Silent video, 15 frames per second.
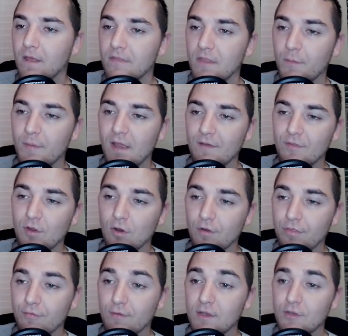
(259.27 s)
Then we have the
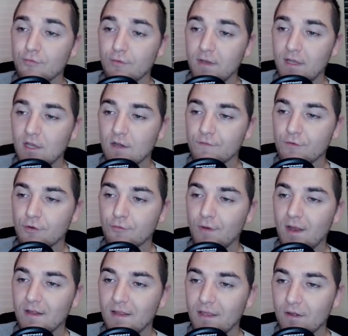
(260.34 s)
R3 tree here for
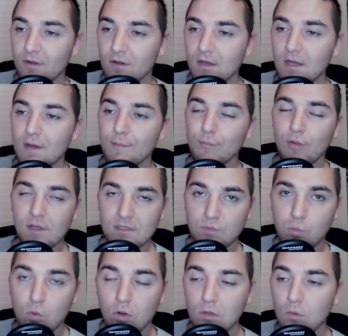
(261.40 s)
Gray Leader, plus
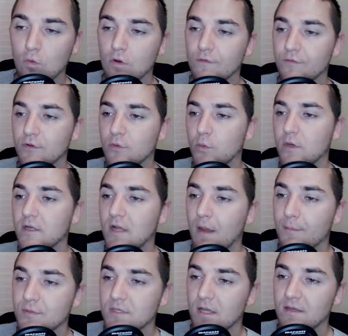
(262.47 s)
Warlord for
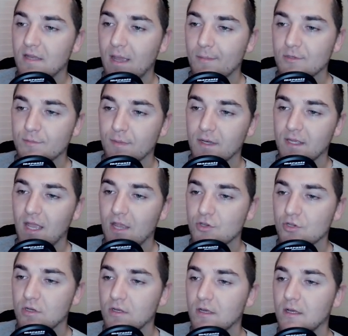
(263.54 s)
29% damage
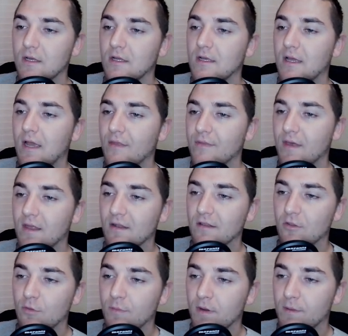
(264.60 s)
mitigation, and then a
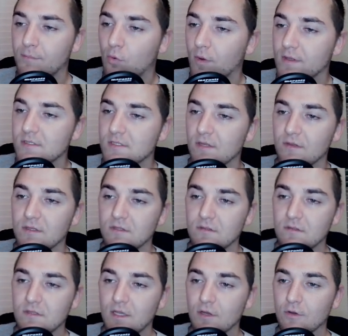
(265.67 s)
little bit of points in the
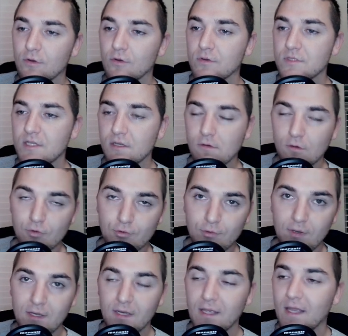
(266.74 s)
Tier 0
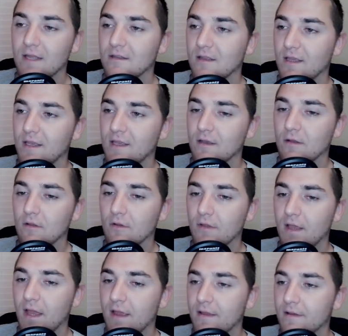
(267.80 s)
tree to get the heal,
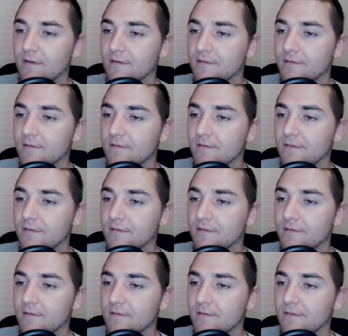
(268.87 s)
okay?